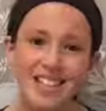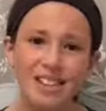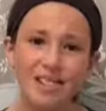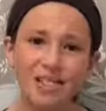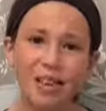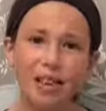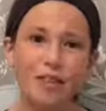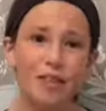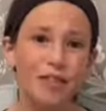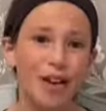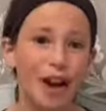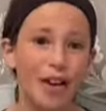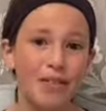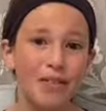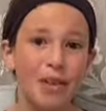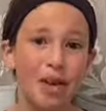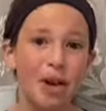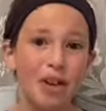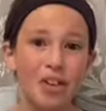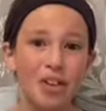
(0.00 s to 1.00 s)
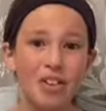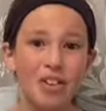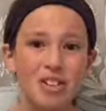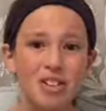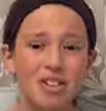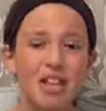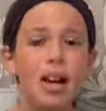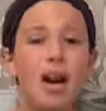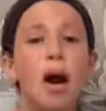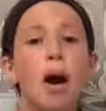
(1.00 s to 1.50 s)
They're
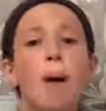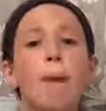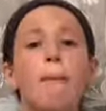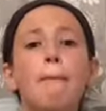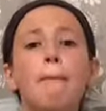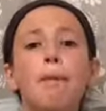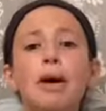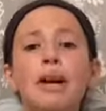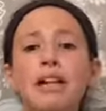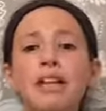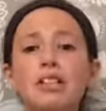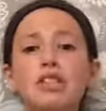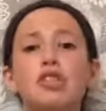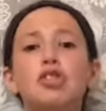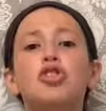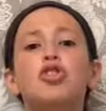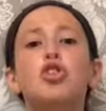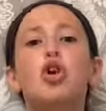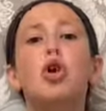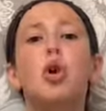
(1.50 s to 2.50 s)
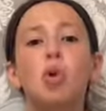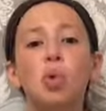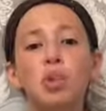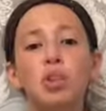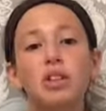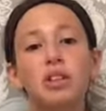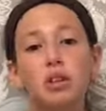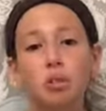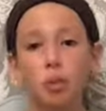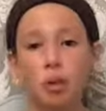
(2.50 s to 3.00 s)
$5, but it's
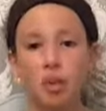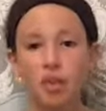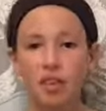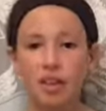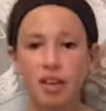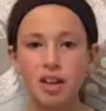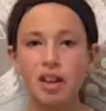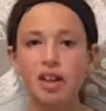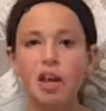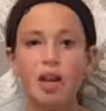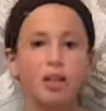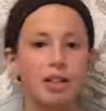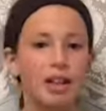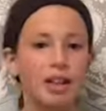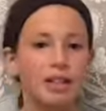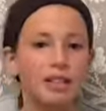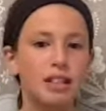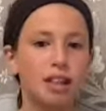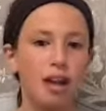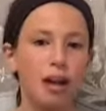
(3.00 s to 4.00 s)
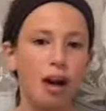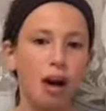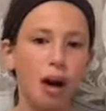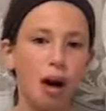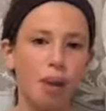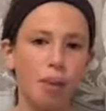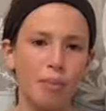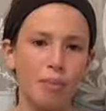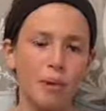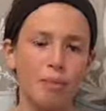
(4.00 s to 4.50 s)
totally worth it because
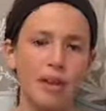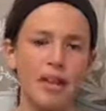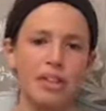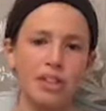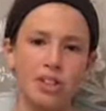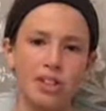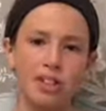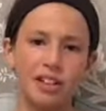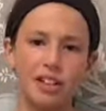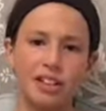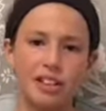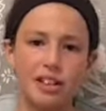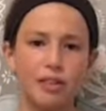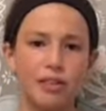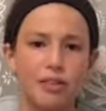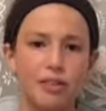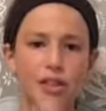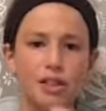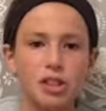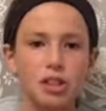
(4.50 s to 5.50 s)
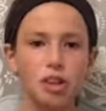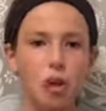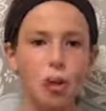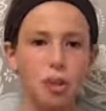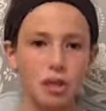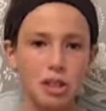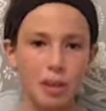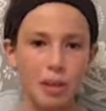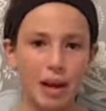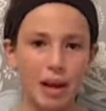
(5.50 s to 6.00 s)
it makes your calligraphy so
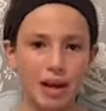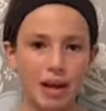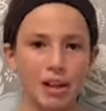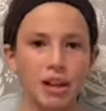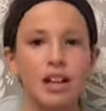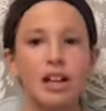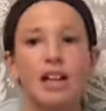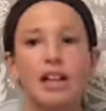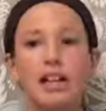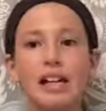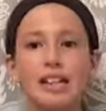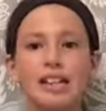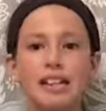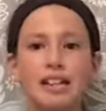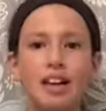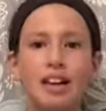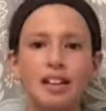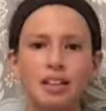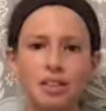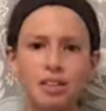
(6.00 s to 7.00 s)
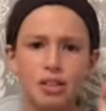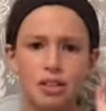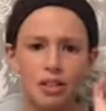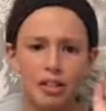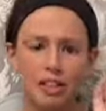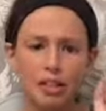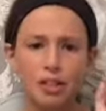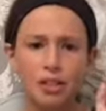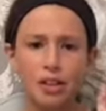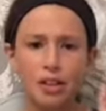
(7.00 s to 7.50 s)
much better. It's not
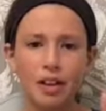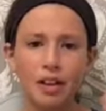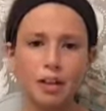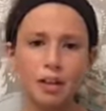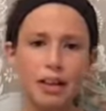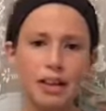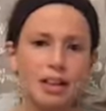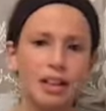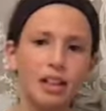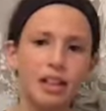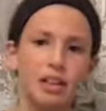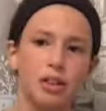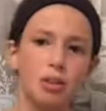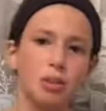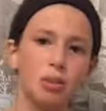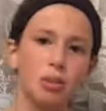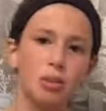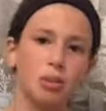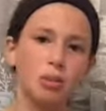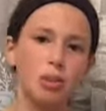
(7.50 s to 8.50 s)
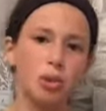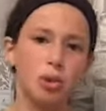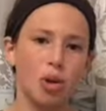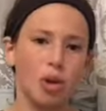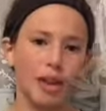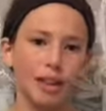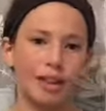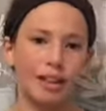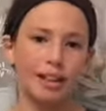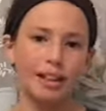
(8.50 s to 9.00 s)
when you
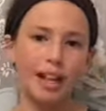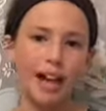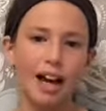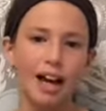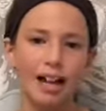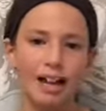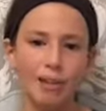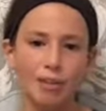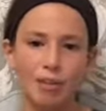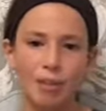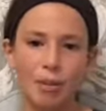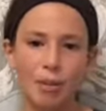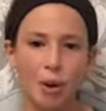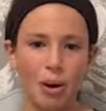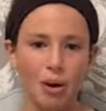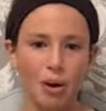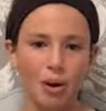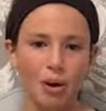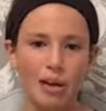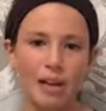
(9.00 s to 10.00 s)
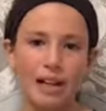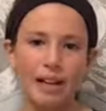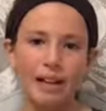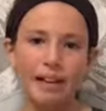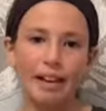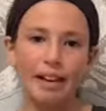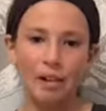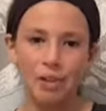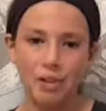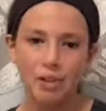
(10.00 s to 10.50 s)
draw a line with a marker and
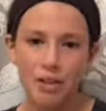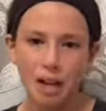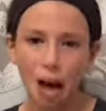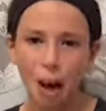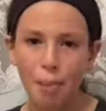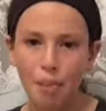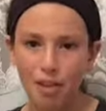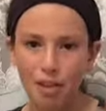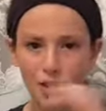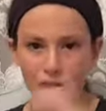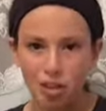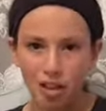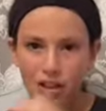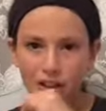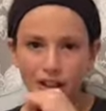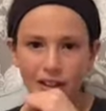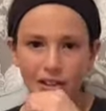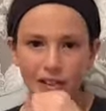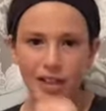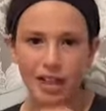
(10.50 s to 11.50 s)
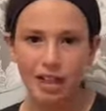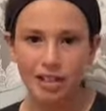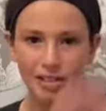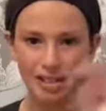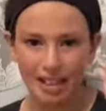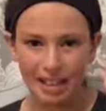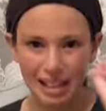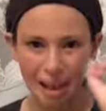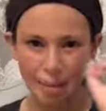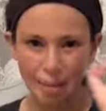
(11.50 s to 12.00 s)
then you stop and you draw another line,
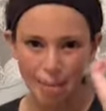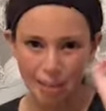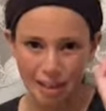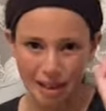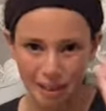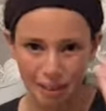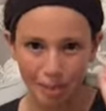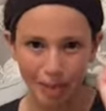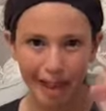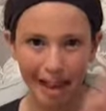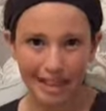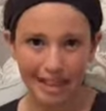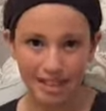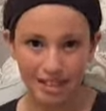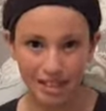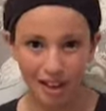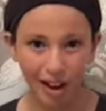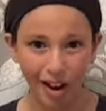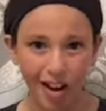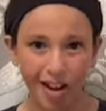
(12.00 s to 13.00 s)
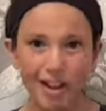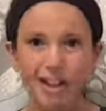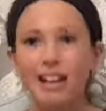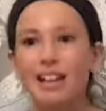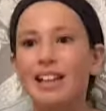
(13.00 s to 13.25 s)
there's that big black dot.